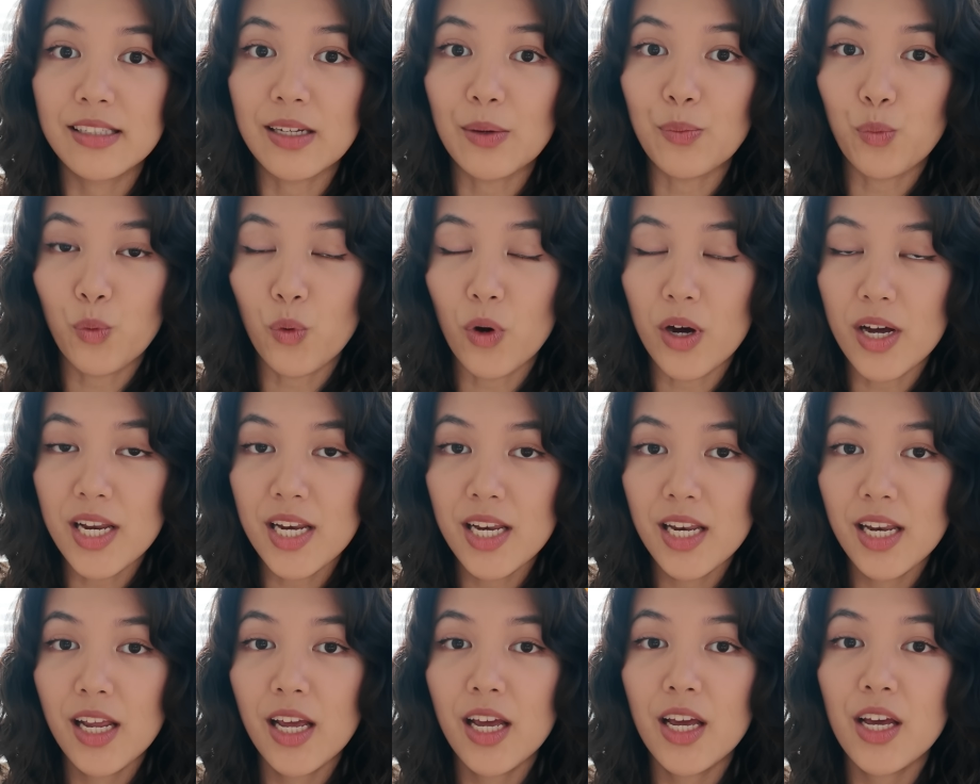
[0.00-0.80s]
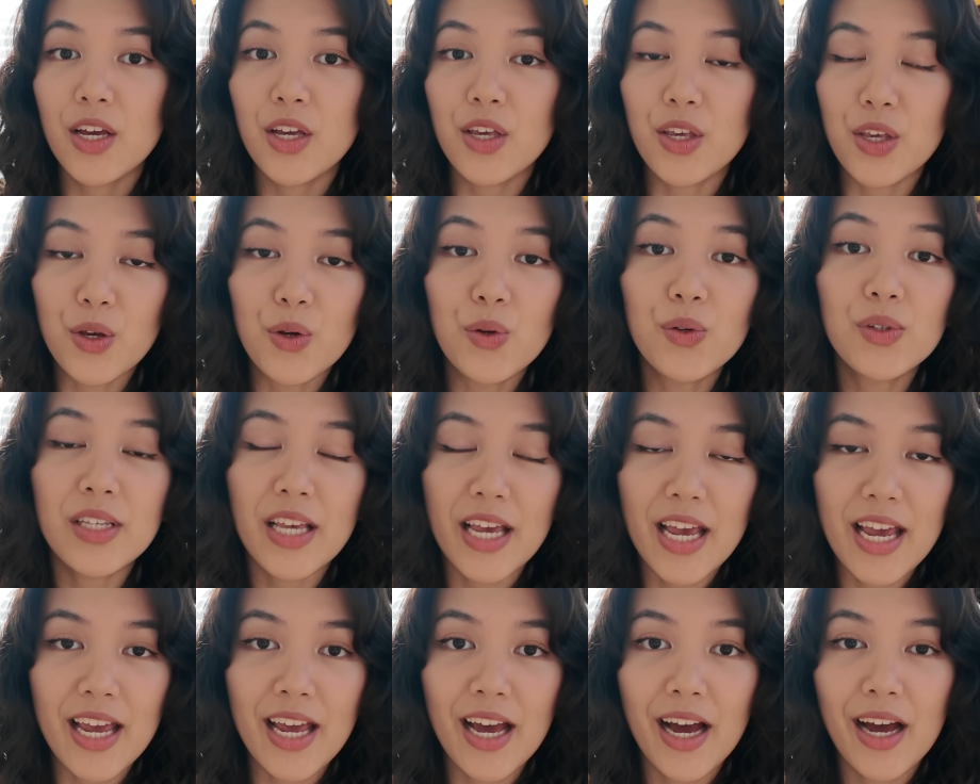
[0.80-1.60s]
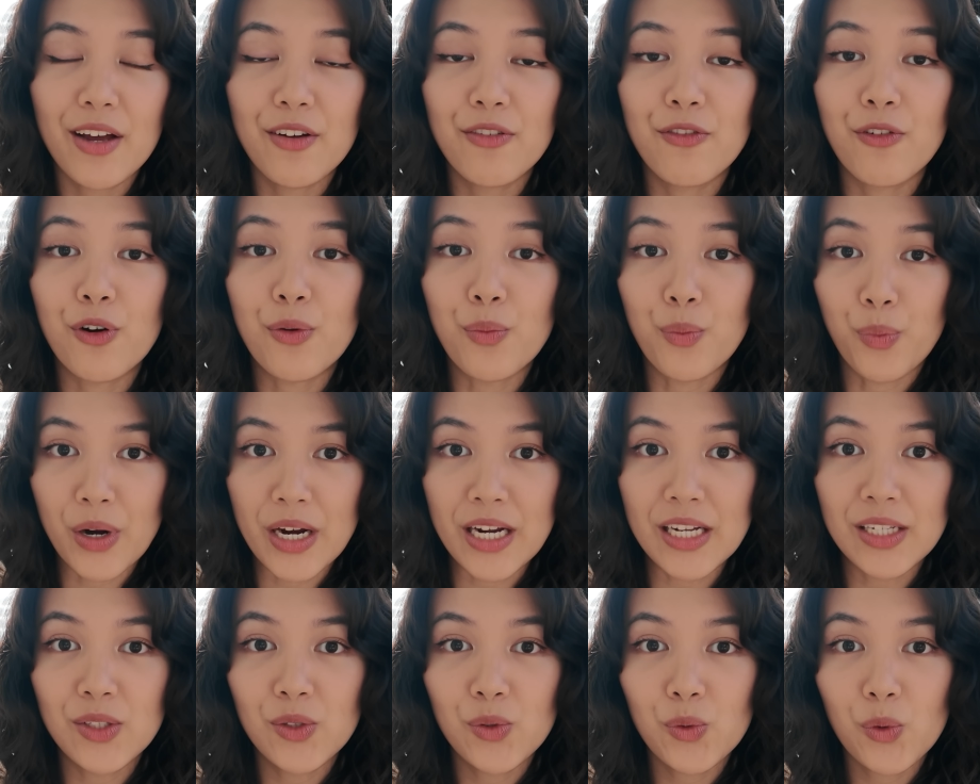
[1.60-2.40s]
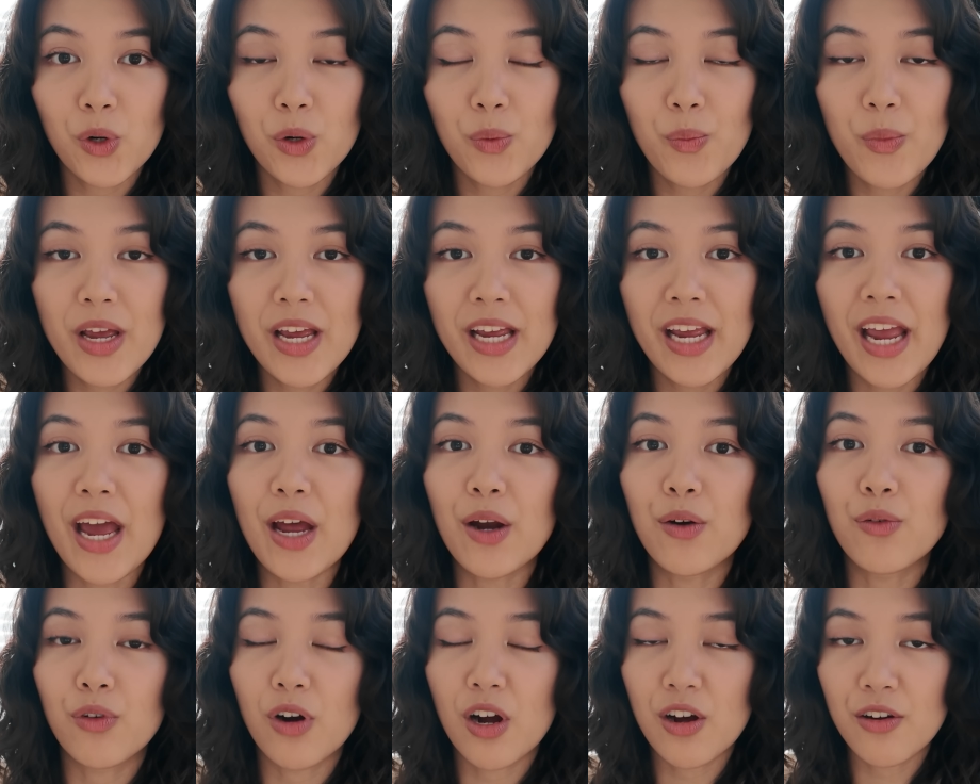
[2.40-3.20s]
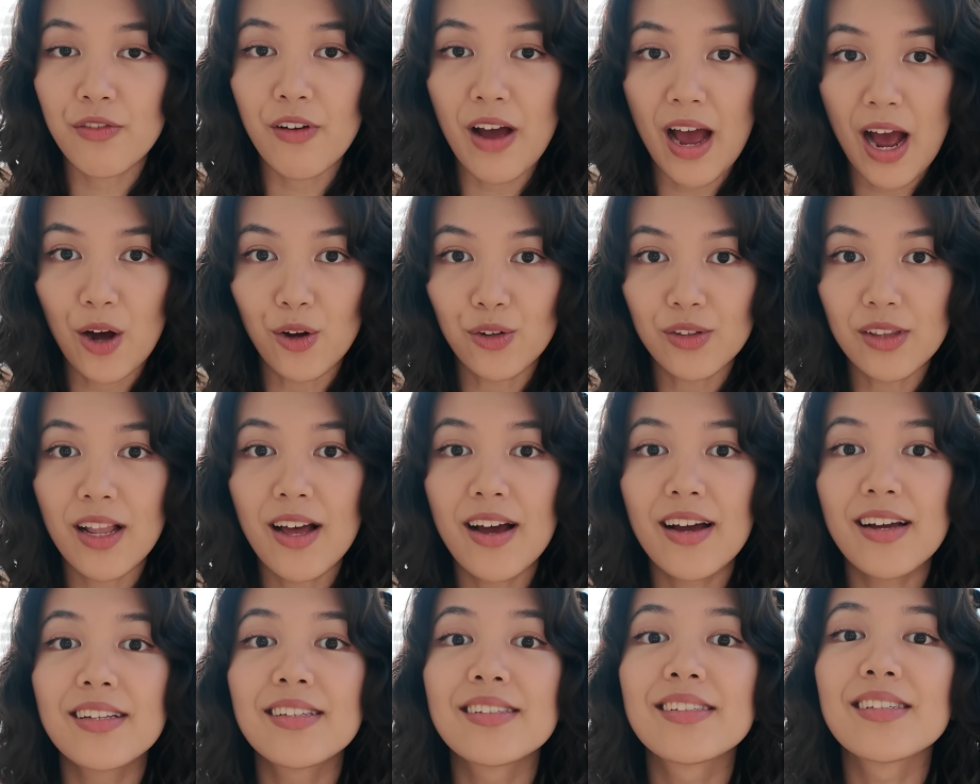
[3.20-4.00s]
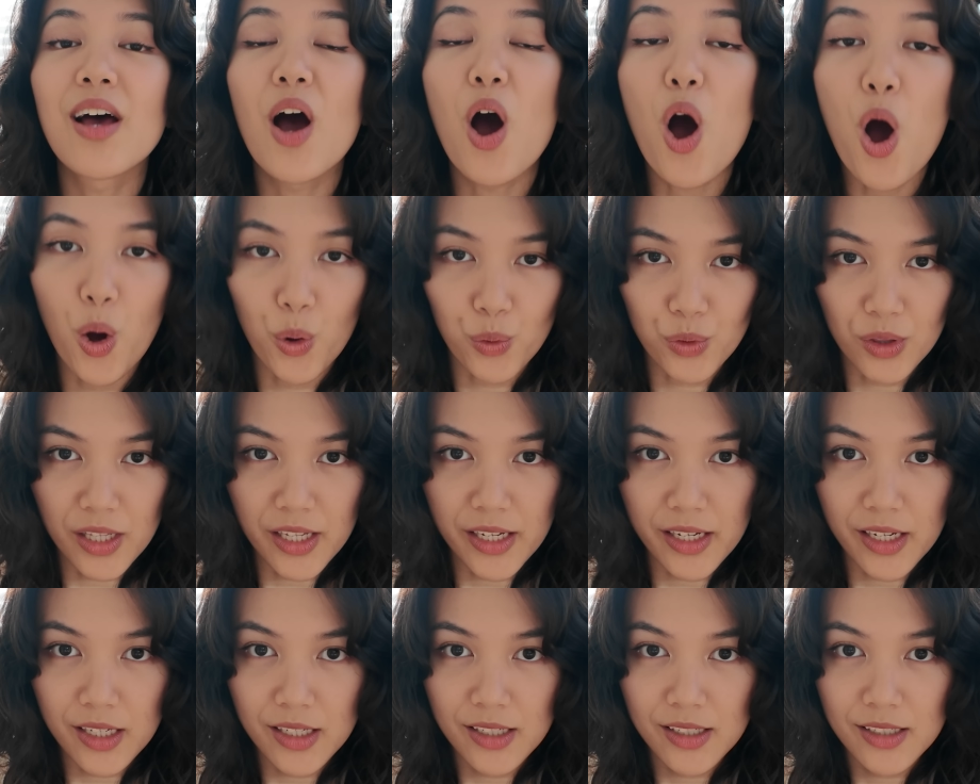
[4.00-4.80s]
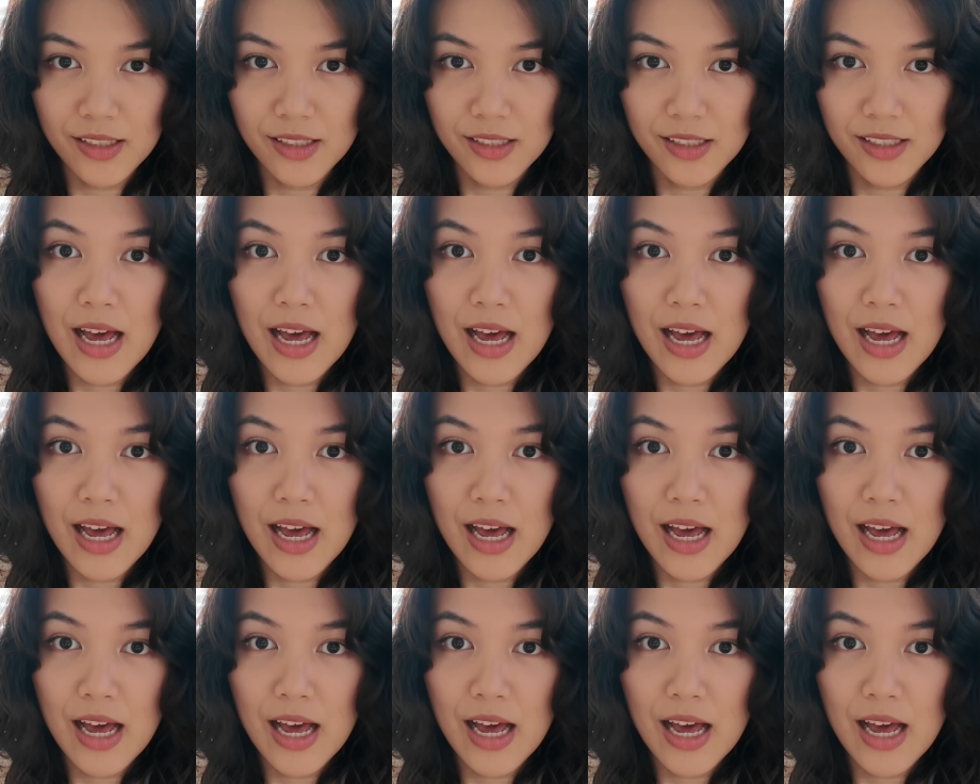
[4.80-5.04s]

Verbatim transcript: Step one, use AI for brainstorming and rough outlines only.